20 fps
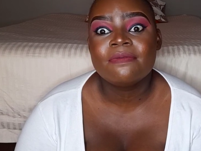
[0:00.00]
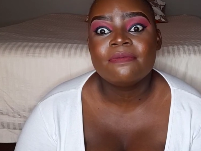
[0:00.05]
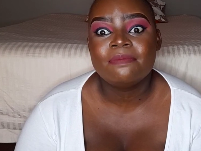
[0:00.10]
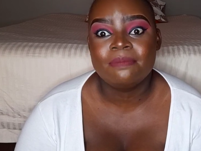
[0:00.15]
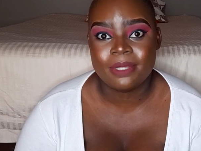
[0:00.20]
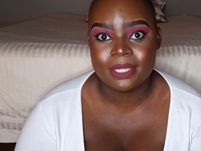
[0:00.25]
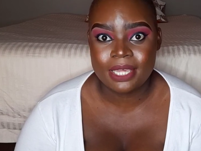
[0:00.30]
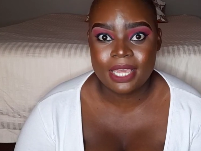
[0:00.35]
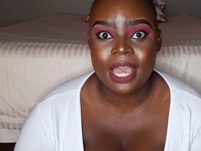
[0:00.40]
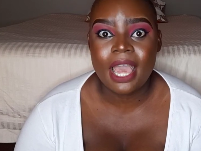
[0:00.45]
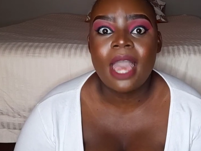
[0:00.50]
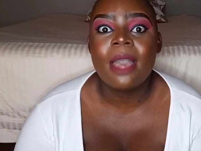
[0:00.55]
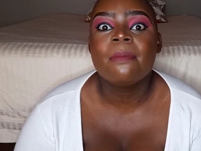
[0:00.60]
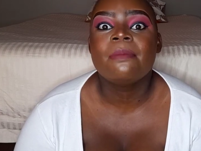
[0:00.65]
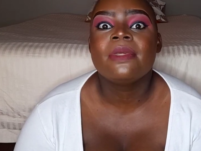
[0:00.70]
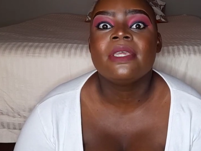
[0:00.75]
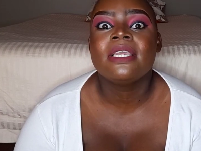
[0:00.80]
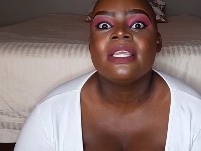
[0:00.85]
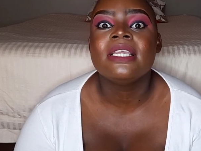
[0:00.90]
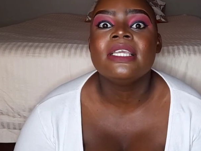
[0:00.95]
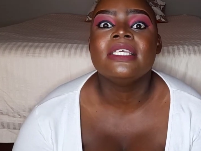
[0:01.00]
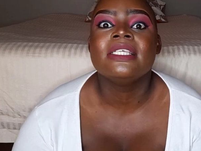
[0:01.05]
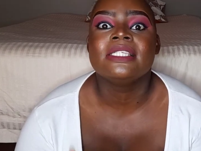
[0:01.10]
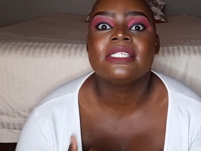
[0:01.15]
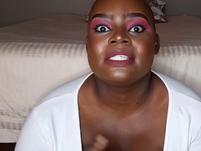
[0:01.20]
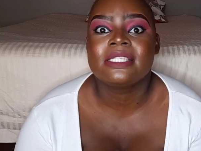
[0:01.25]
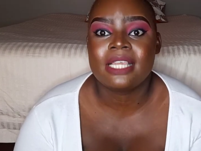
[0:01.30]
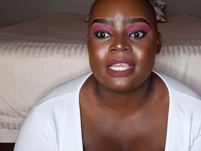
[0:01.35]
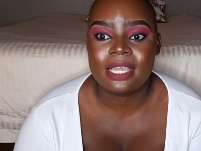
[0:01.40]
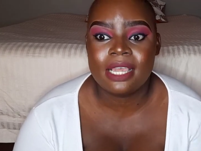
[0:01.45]
be happy,
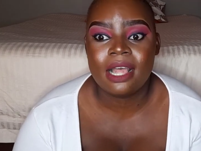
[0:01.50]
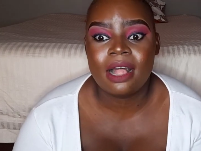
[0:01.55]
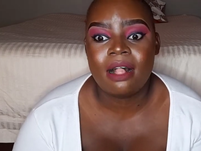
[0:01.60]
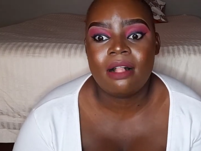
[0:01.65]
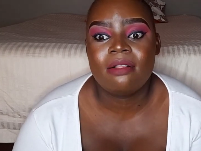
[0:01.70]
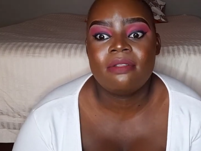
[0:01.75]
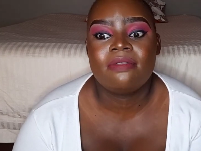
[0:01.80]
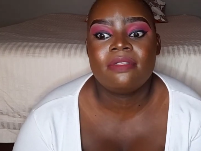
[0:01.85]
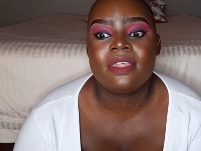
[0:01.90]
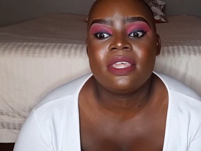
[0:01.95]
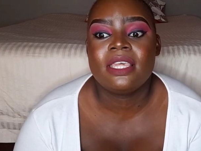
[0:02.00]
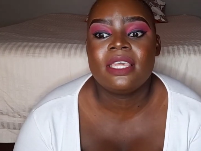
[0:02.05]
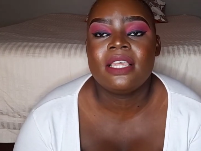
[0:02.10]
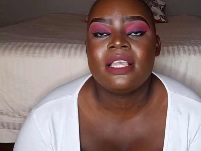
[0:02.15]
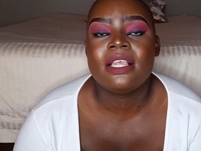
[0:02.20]
stay healthy.